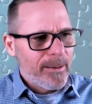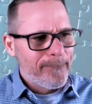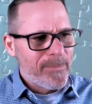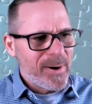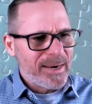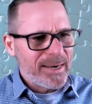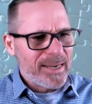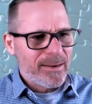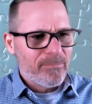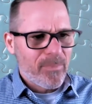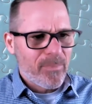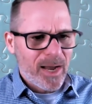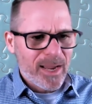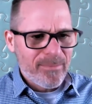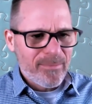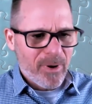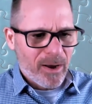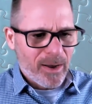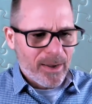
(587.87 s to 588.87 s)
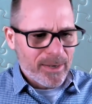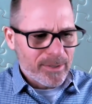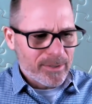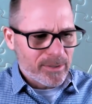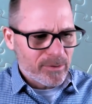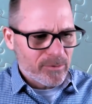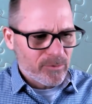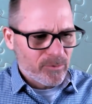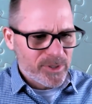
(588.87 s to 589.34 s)
But in my
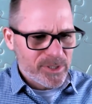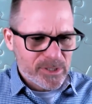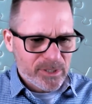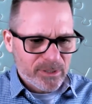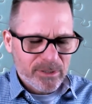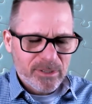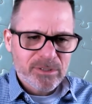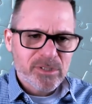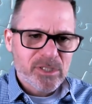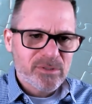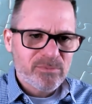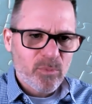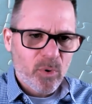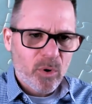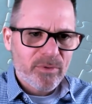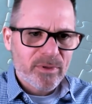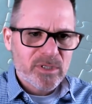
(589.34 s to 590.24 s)
mind, resilience is more